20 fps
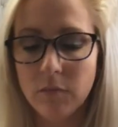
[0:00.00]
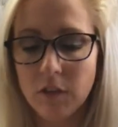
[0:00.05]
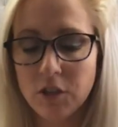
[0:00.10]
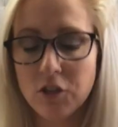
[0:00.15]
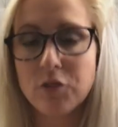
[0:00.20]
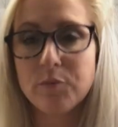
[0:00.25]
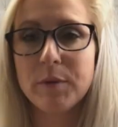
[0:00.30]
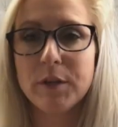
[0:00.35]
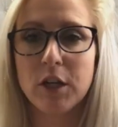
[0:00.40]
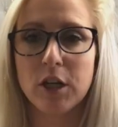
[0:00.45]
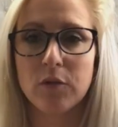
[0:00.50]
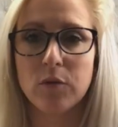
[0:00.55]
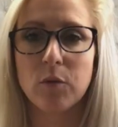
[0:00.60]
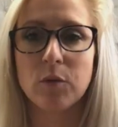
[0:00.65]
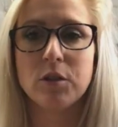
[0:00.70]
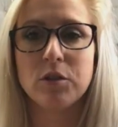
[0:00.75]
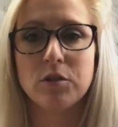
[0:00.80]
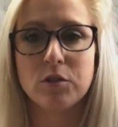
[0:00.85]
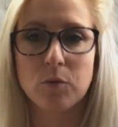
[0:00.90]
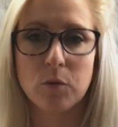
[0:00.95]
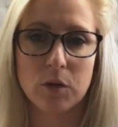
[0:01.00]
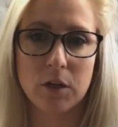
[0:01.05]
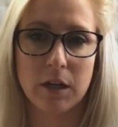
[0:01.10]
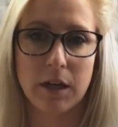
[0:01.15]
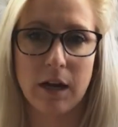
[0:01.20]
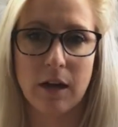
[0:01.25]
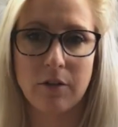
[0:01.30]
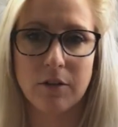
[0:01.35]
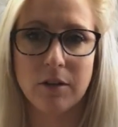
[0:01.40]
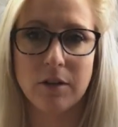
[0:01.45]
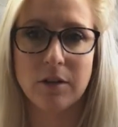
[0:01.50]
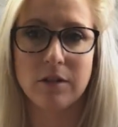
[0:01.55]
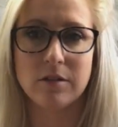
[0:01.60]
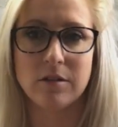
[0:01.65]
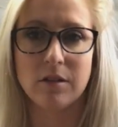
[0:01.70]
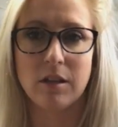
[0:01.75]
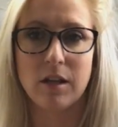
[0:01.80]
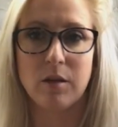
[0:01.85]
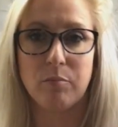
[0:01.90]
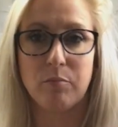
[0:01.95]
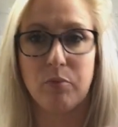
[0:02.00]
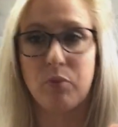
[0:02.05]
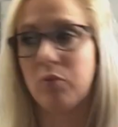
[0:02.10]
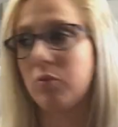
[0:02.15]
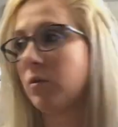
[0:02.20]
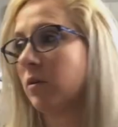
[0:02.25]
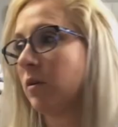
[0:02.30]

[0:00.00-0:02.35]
Just be careful when you squirt it out that it doesn't, like... Phew.